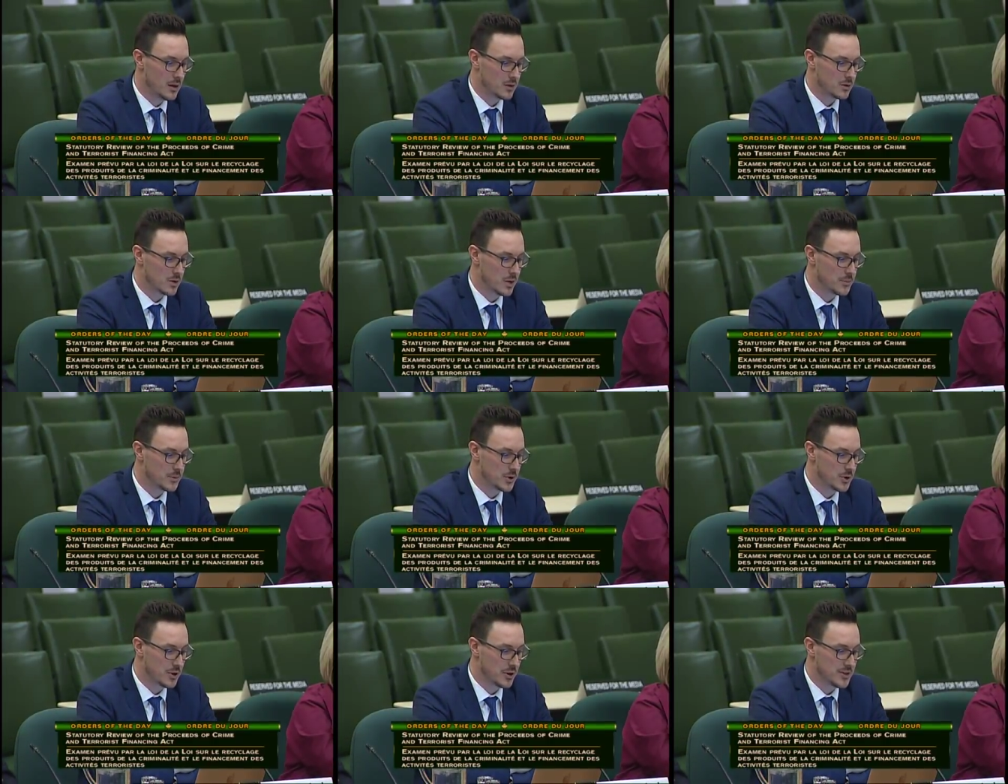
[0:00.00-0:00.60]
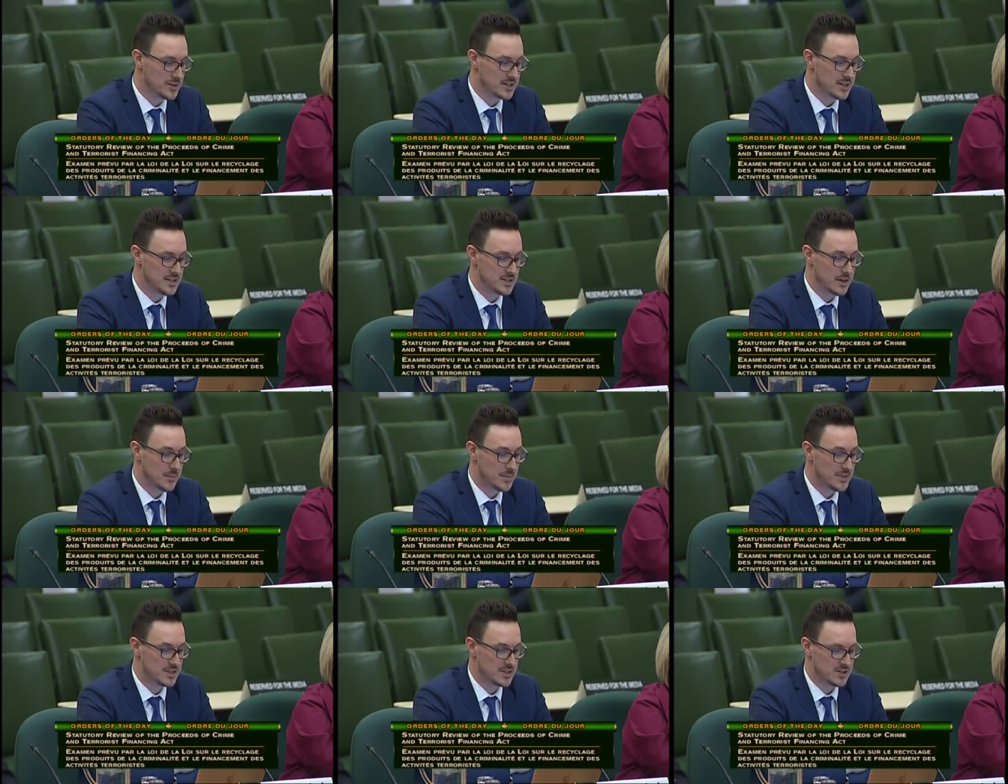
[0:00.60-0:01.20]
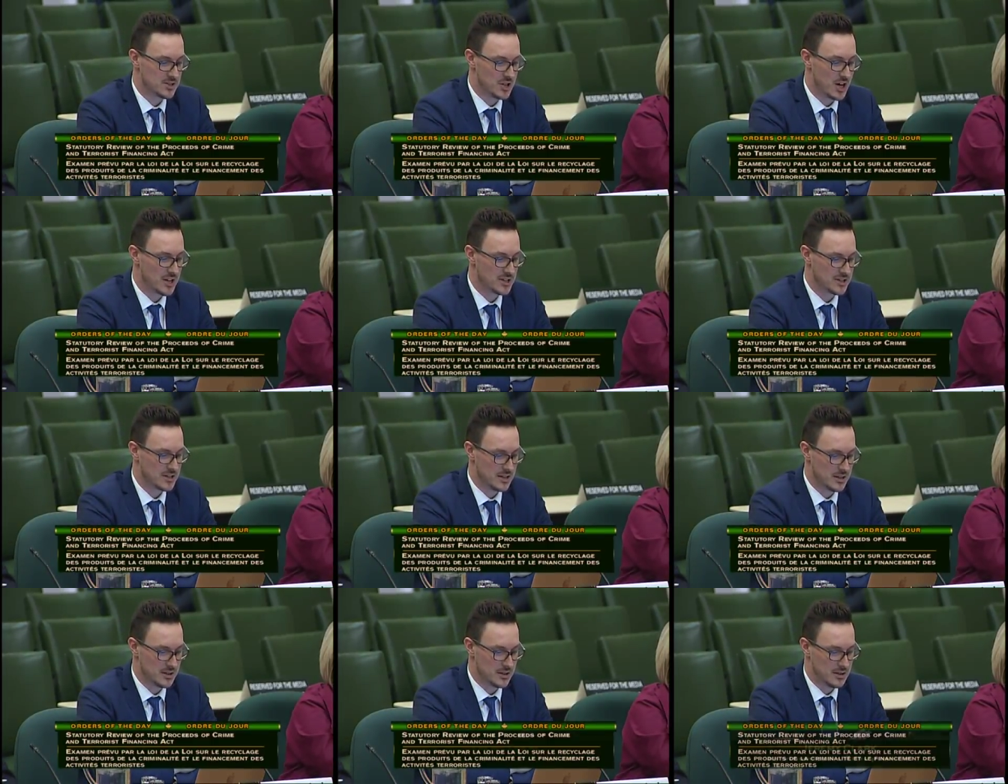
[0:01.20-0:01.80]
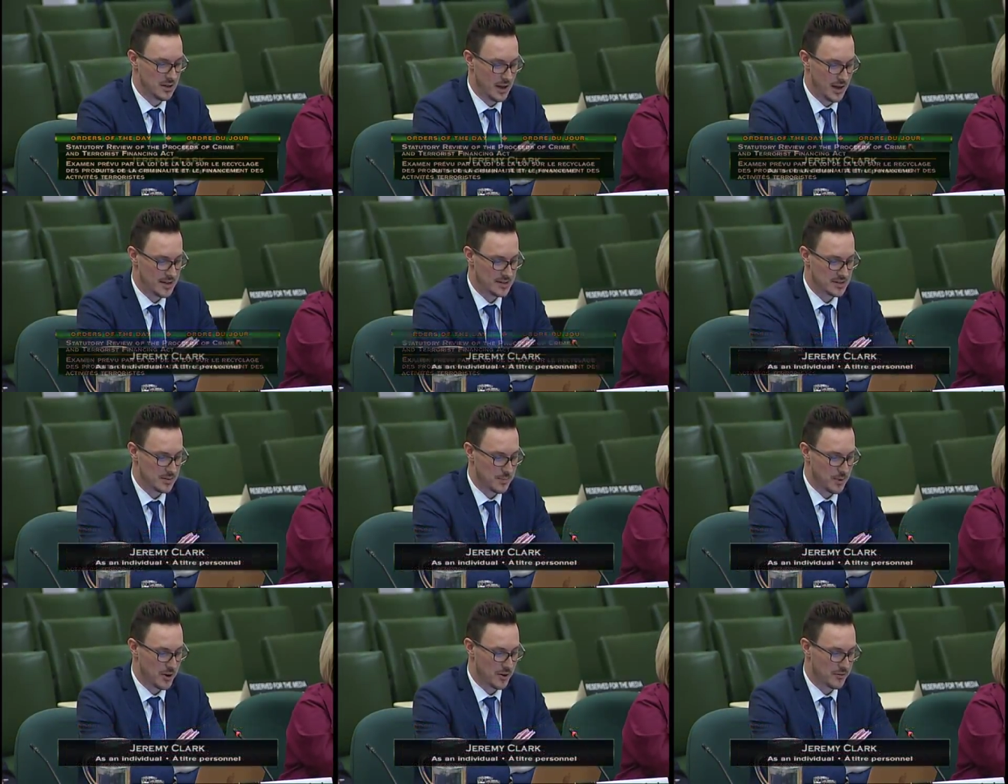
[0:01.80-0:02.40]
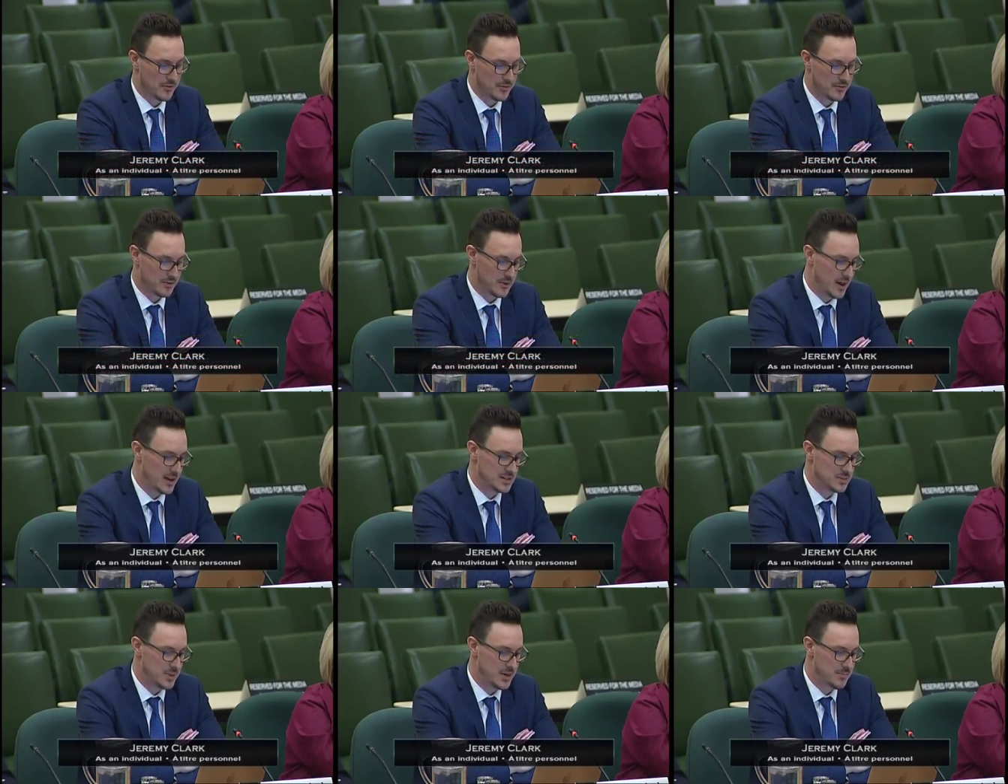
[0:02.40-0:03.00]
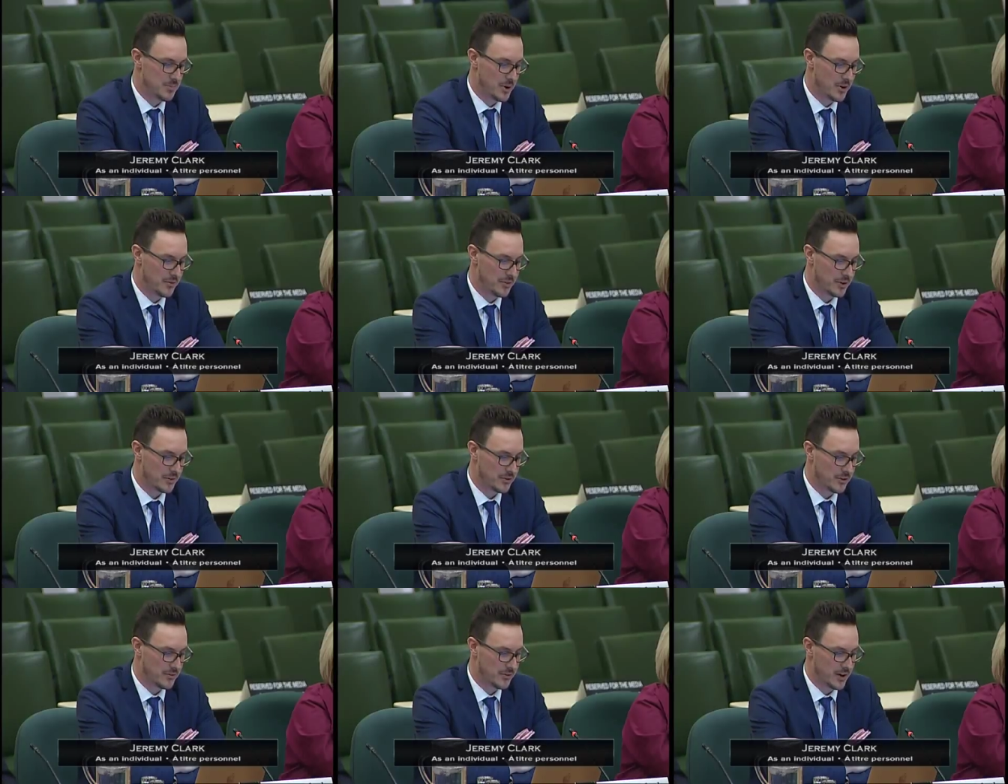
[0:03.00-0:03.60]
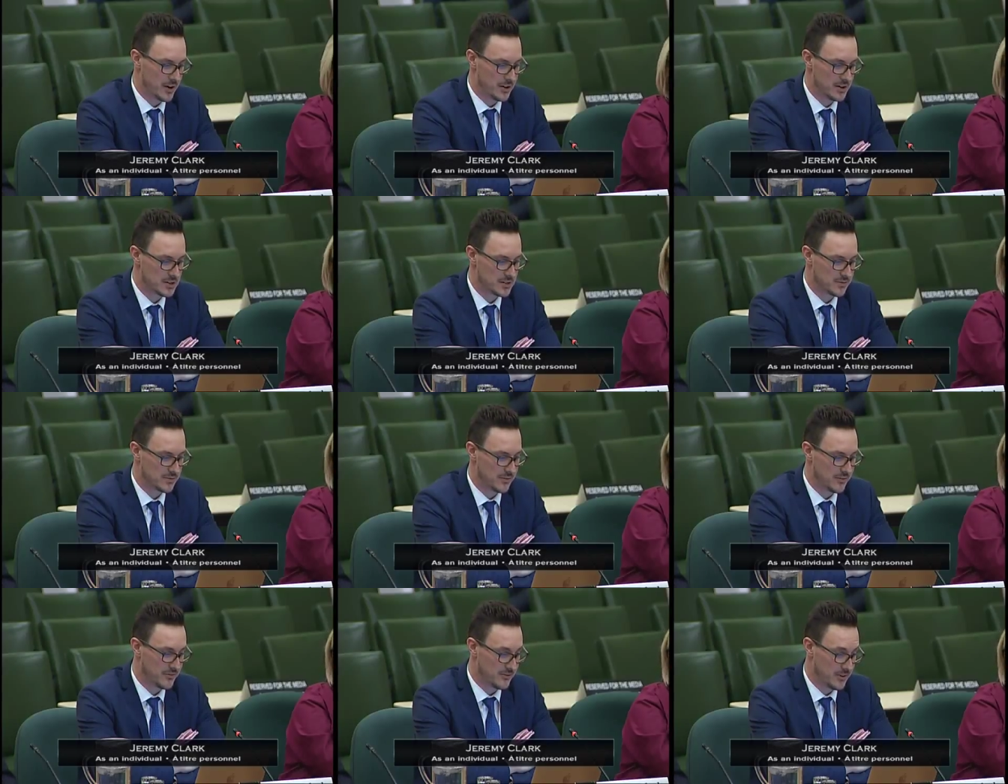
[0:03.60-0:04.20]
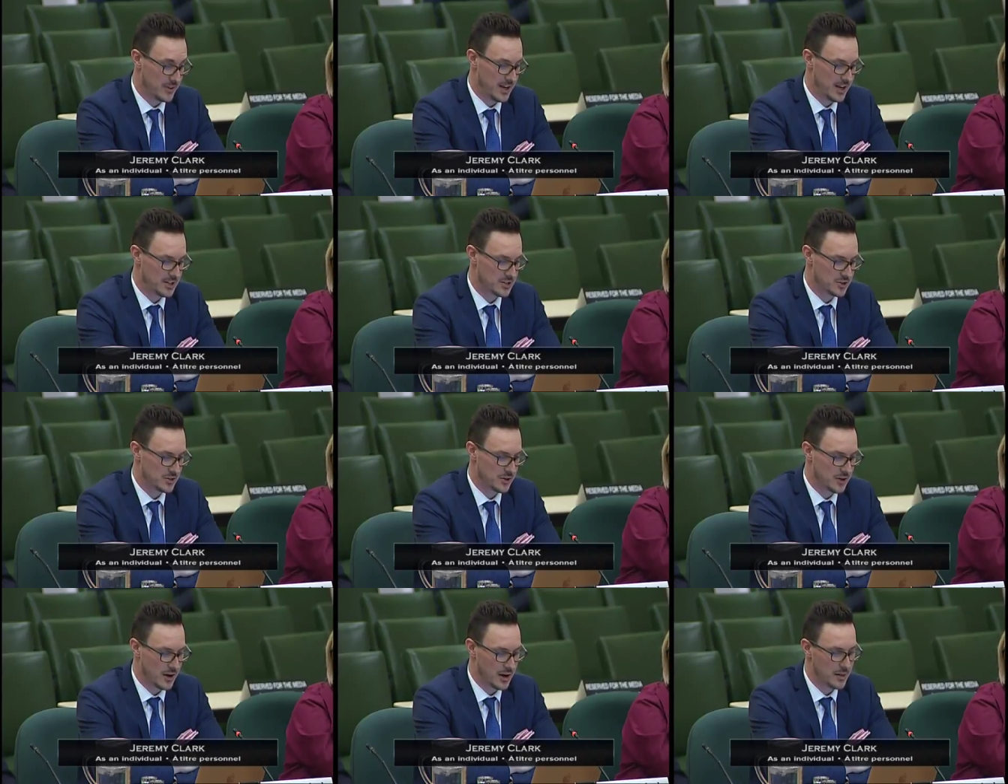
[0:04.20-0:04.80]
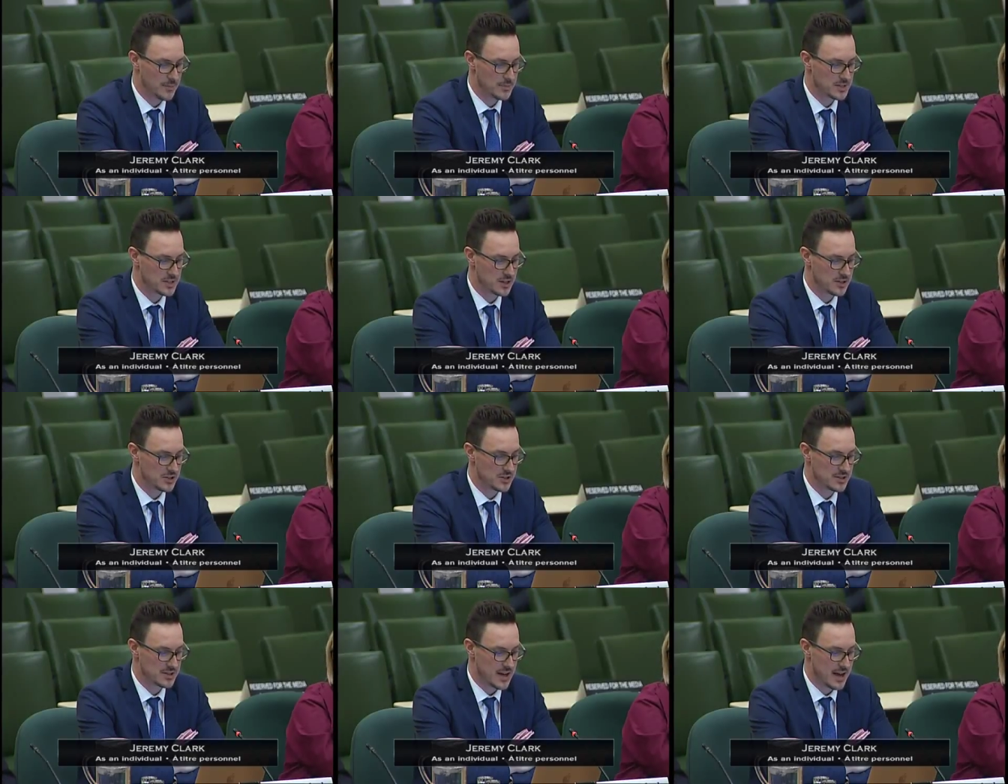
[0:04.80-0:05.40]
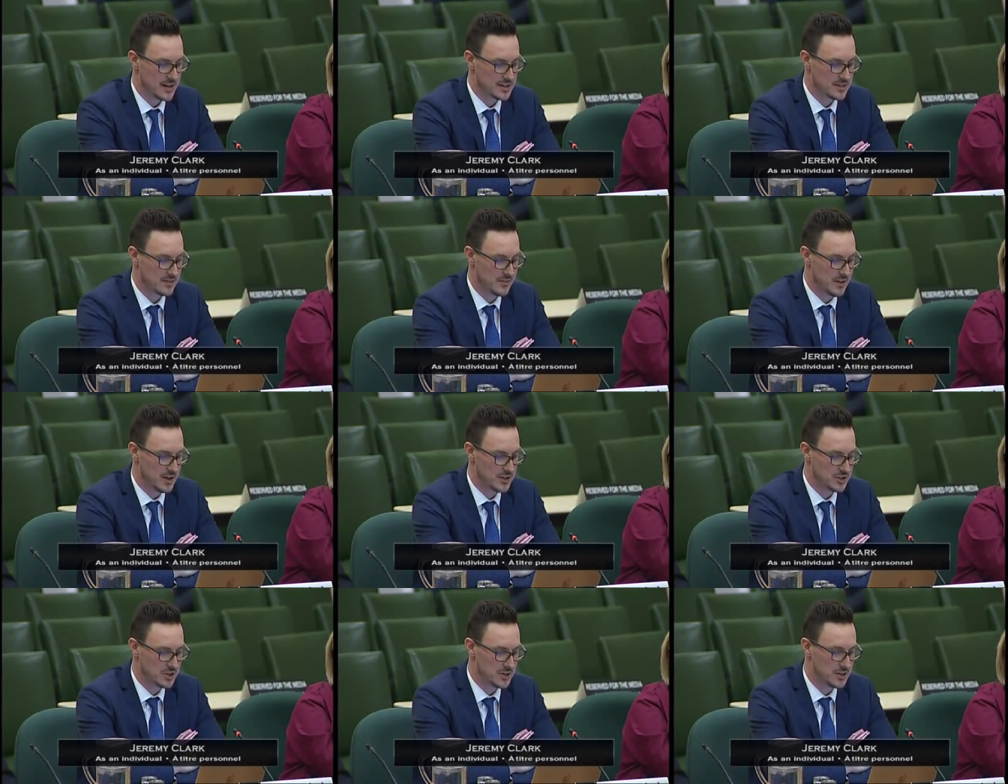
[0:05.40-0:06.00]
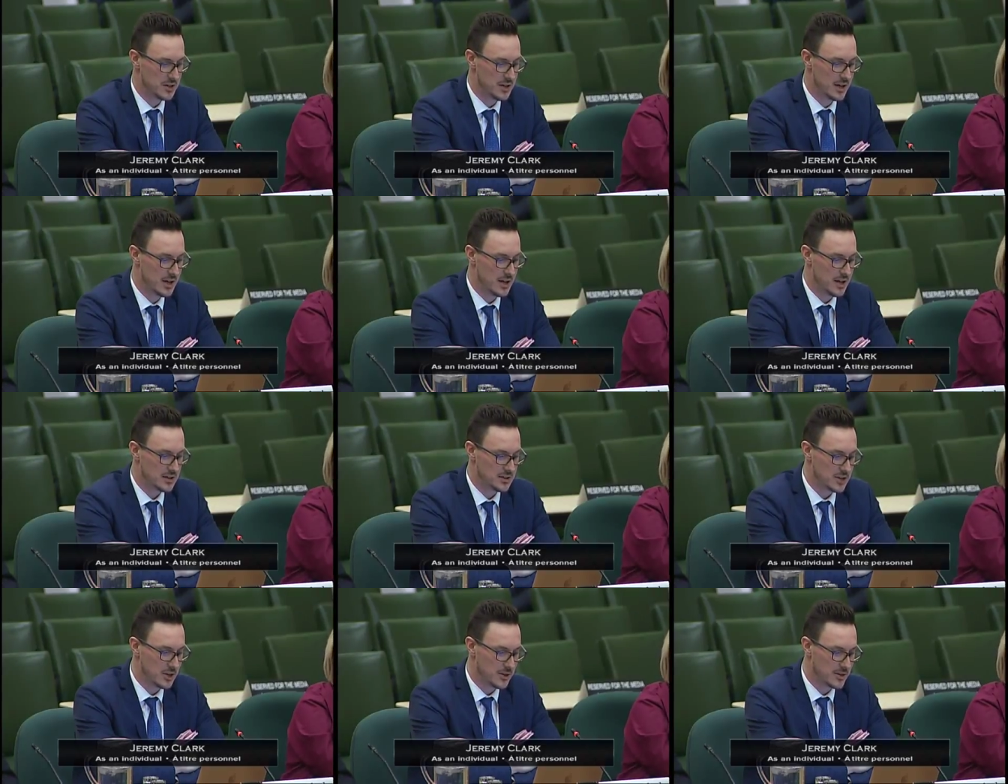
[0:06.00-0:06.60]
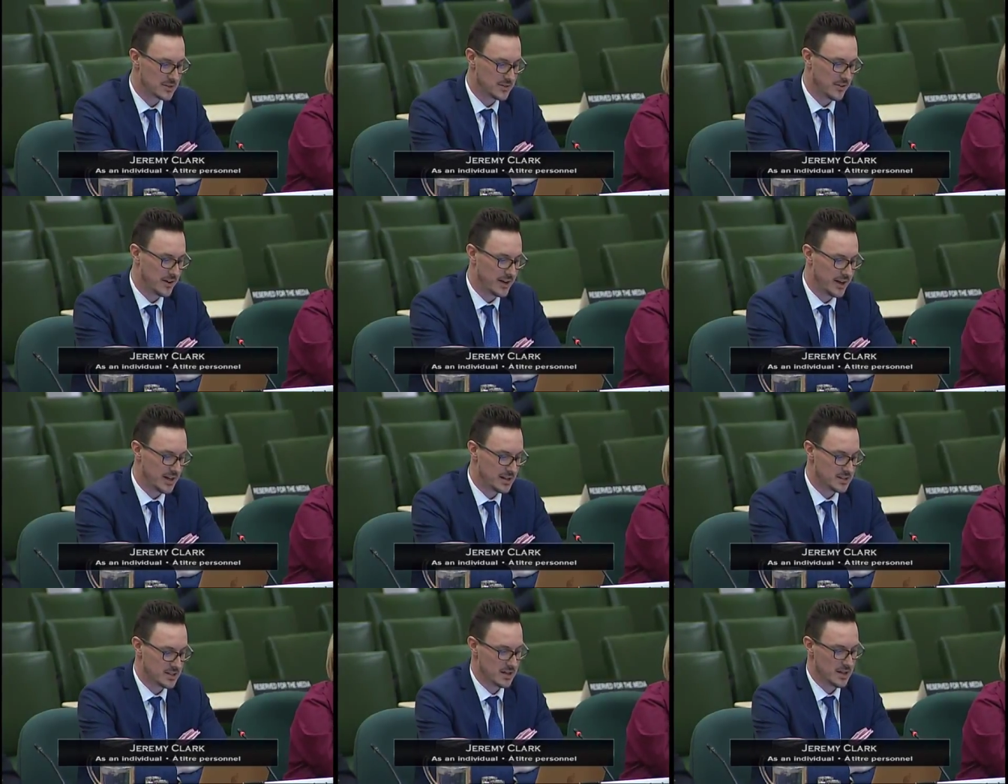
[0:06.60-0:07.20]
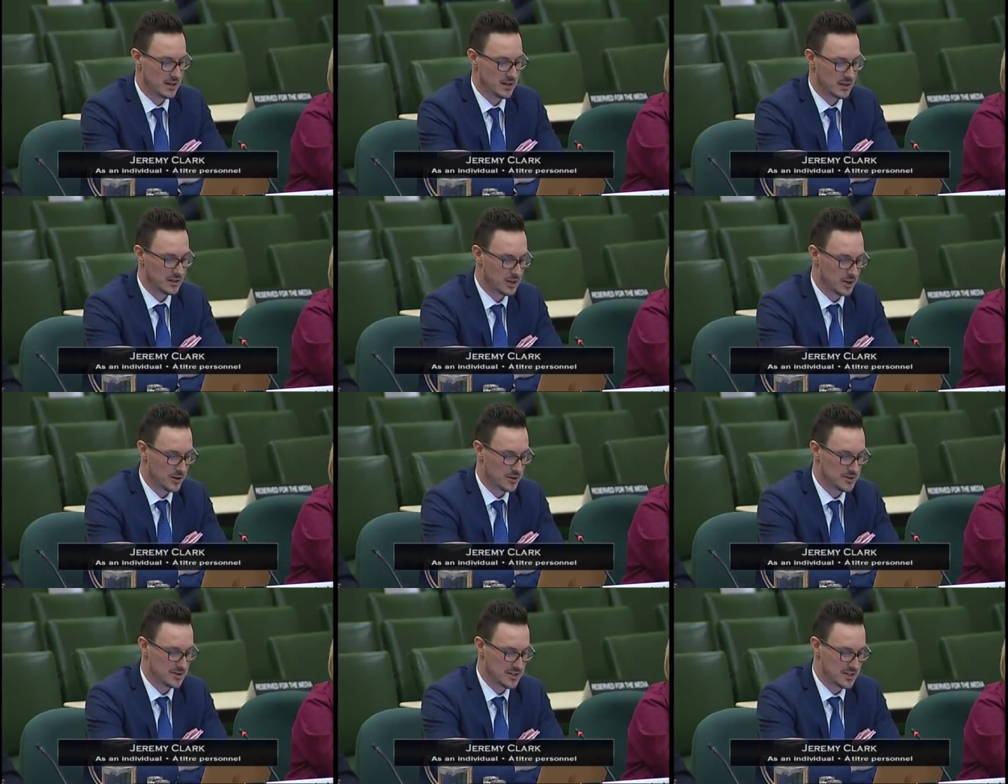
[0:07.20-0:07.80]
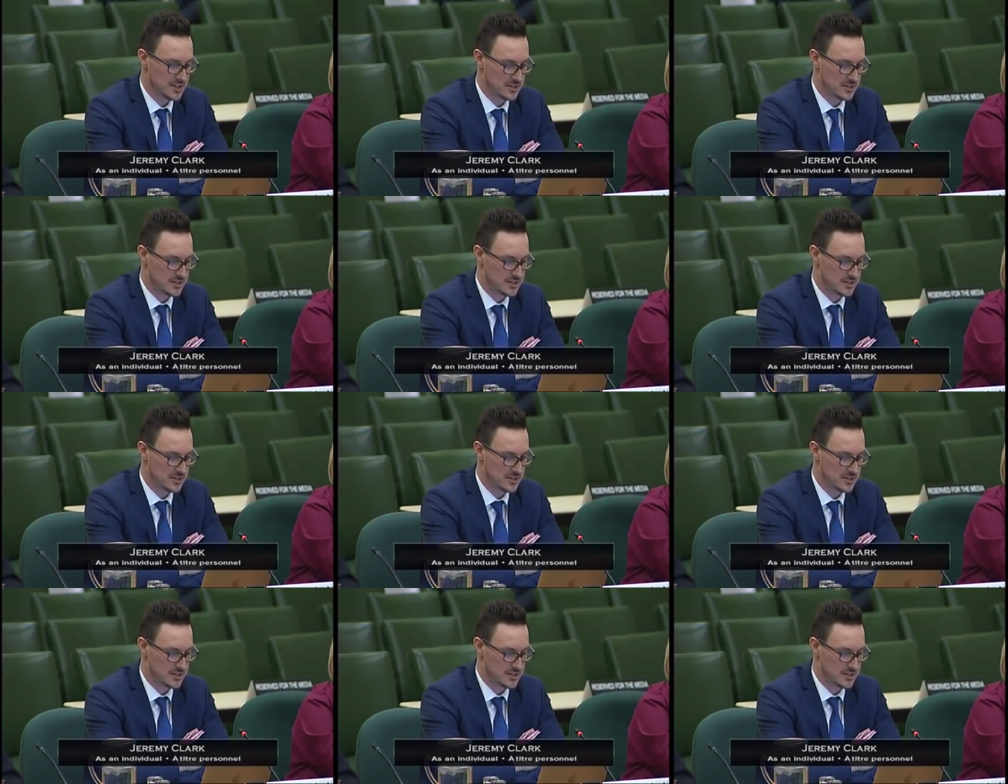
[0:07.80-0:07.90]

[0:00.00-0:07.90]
Cryptocurrencies have been suggested as, as, being perfect for various financial crimes, such as tax evasion, terrorist financing, and currency